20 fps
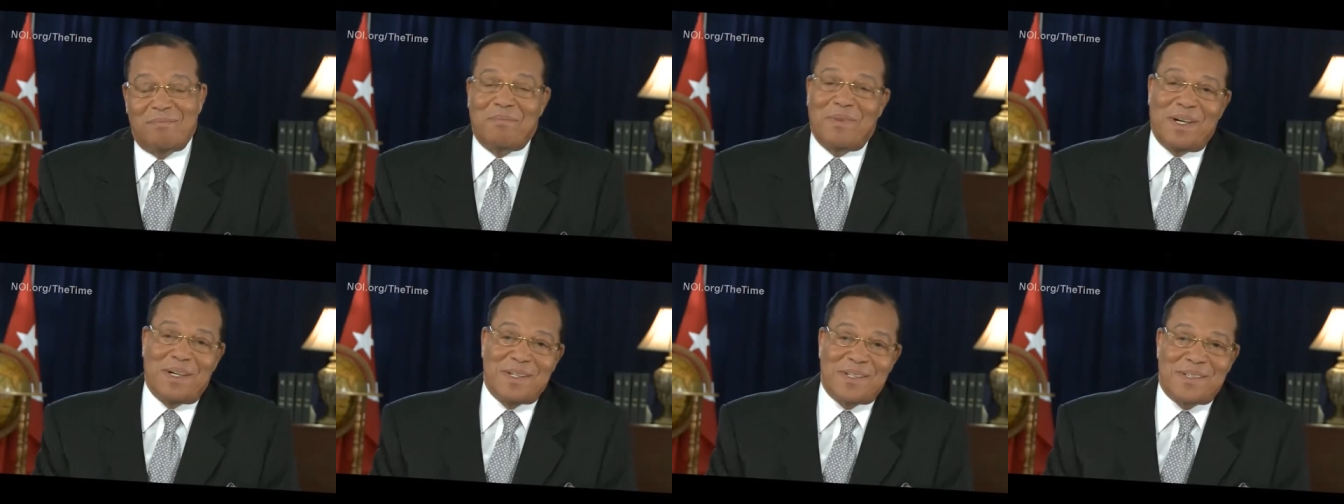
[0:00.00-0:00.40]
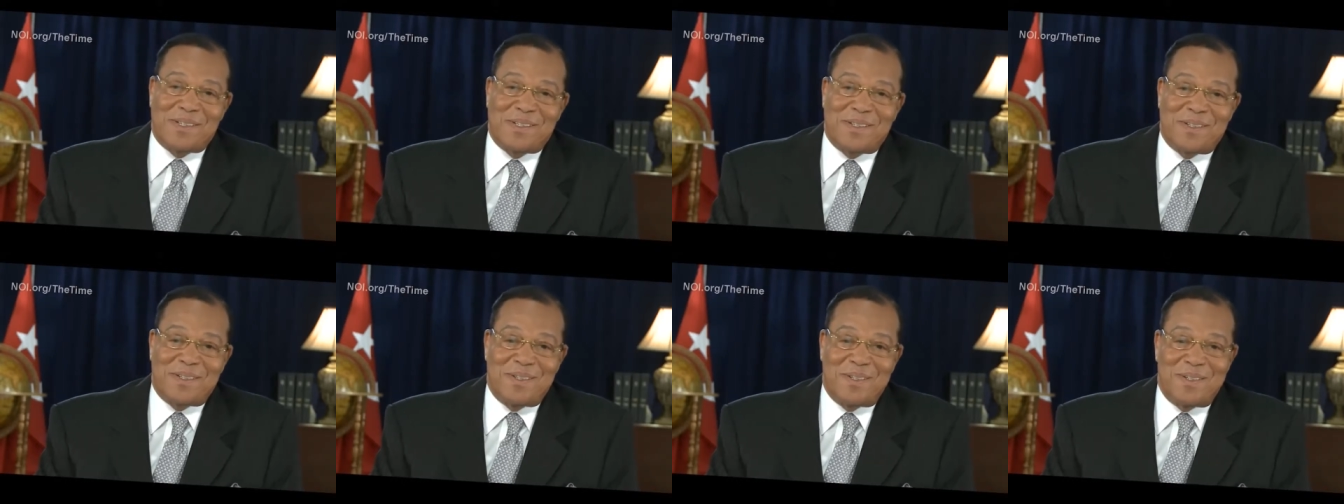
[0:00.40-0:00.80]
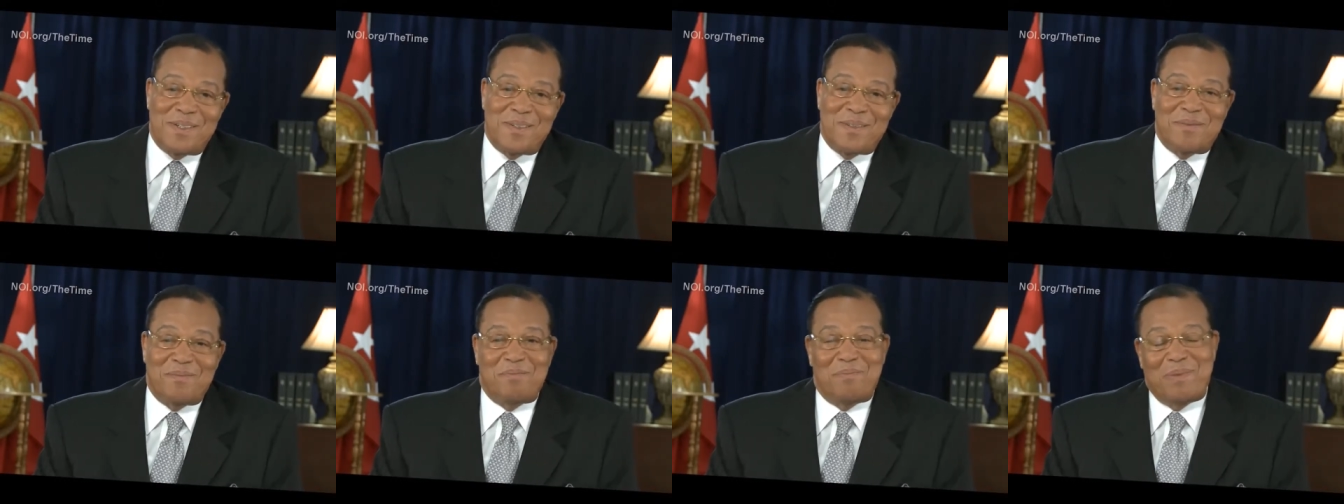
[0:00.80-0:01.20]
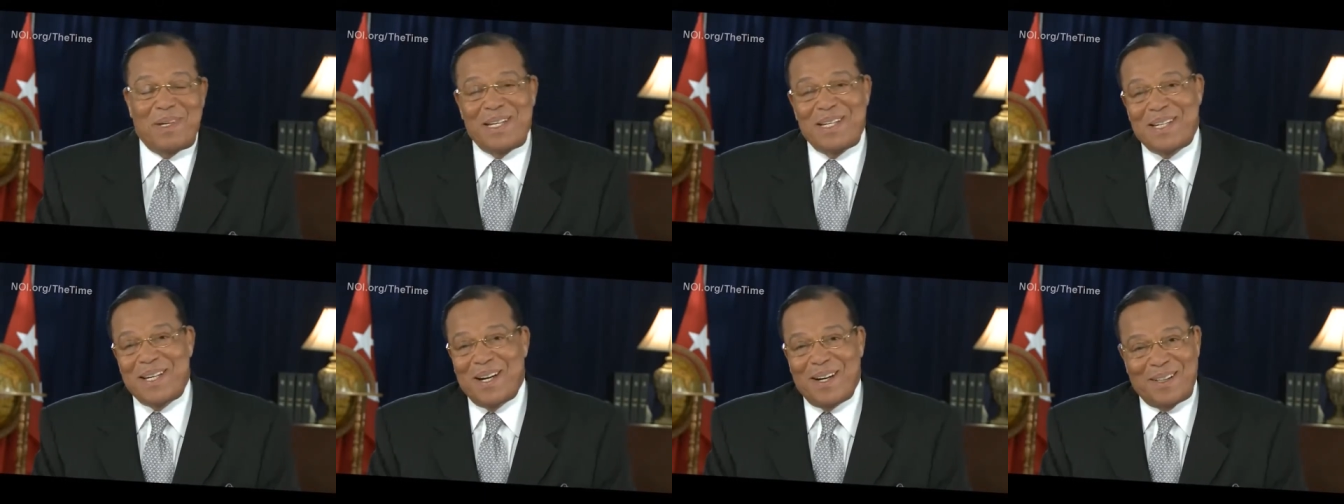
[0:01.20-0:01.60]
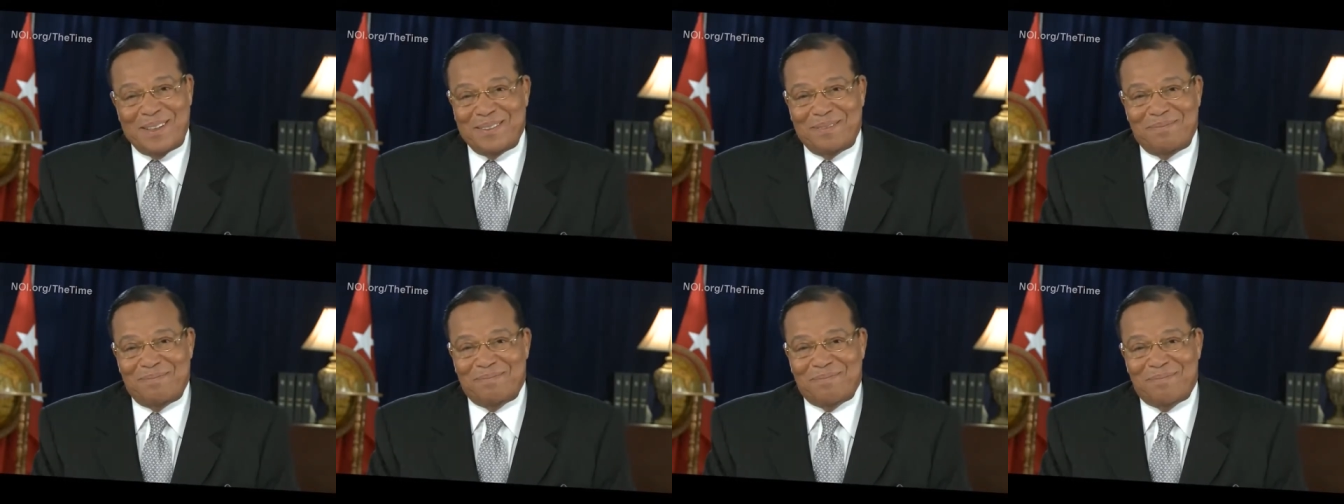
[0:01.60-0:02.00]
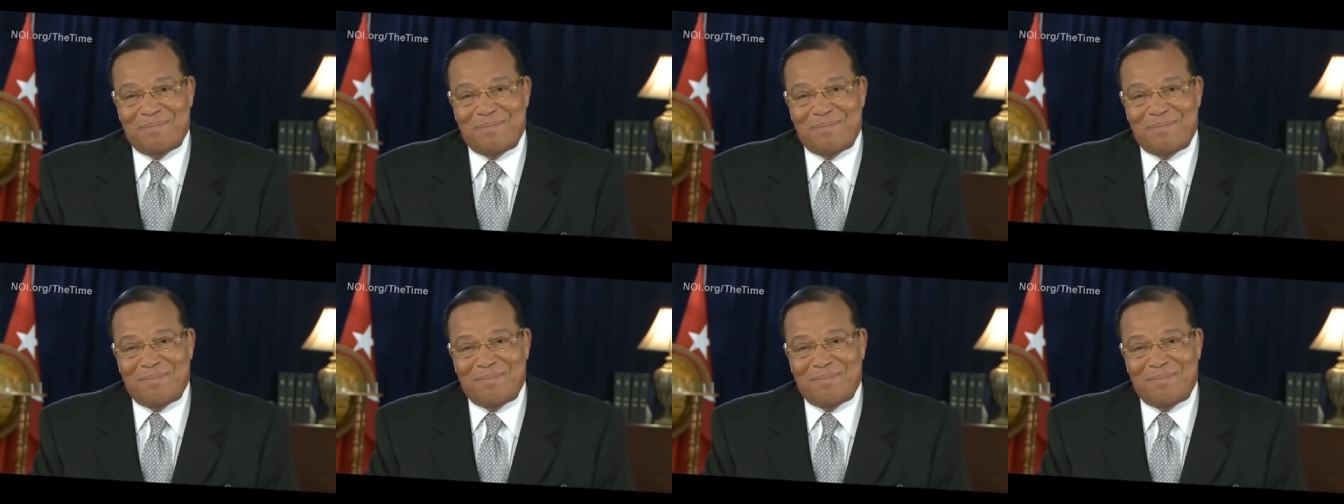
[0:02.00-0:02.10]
must be done.